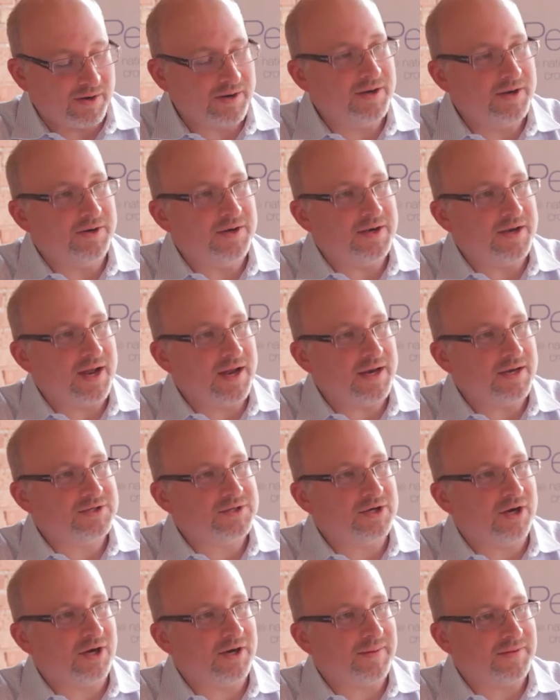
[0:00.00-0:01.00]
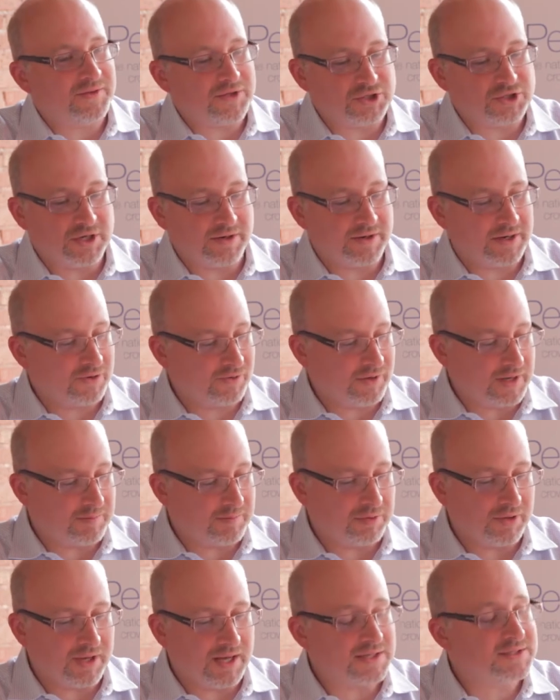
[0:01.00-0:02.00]
here today to talk about the Cherry Creek
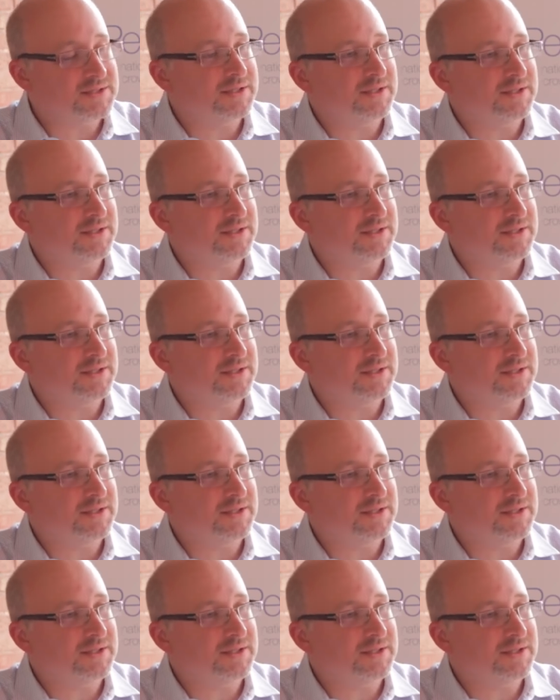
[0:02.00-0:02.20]
Plaza